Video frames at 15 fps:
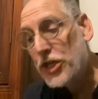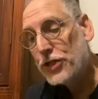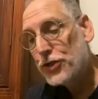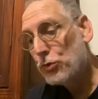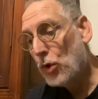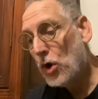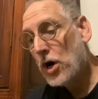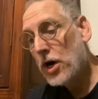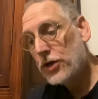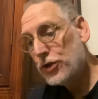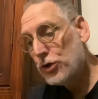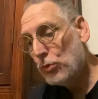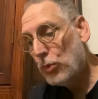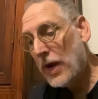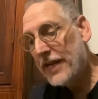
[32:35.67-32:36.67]
swore to
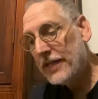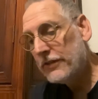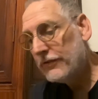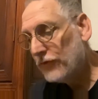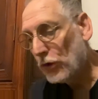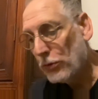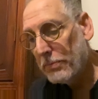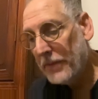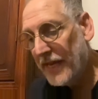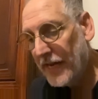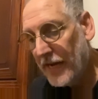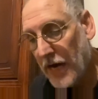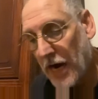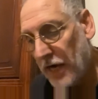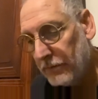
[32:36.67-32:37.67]
wait for me
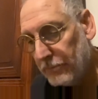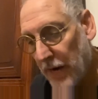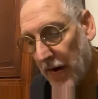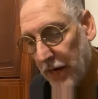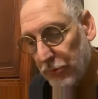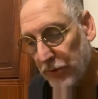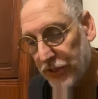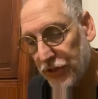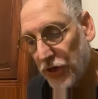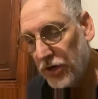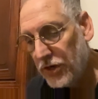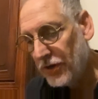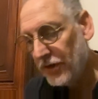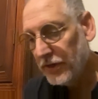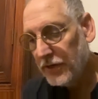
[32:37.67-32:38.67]
on my
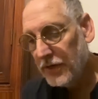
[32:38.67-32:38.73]
return,